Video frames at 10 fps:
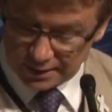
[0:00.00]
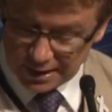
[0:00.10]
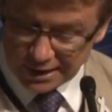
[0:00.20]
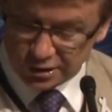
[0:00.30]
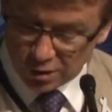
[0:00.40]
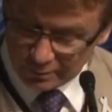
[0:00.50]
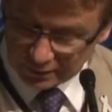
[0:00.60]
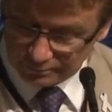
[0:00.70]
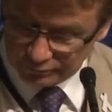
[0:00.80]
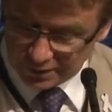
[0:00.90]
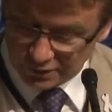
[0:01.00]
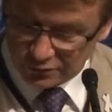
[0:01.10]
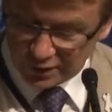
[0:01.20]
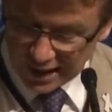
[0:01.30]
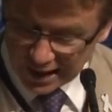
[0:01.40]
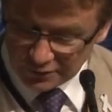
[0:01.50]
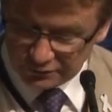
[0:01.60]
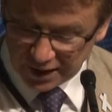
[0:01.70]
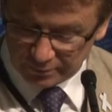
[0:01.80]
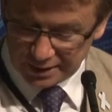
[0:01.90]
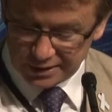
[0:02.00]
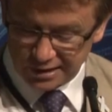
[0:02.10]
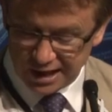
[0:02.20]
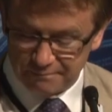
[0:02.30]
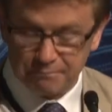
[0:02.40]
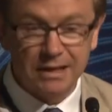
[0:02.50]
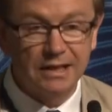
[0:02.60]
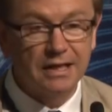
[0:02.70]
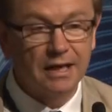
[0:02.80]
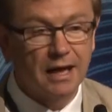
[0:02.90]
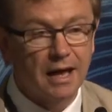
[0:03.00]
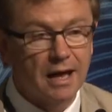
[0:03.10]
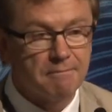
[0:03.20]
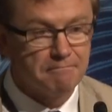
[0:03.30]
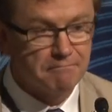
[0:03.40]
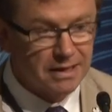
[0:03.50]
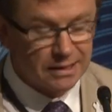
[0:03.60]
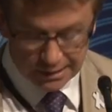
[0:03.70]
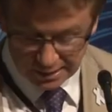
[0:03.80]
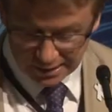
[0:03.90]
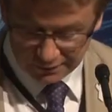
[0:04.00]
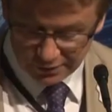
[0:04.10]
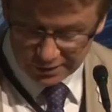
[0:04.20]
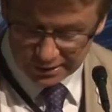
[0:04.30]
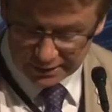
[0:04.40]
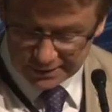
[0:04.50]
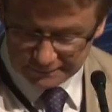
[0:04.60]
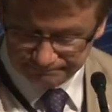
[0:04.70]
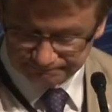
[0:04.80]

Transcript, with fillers: it's common for our families to have many, many adversities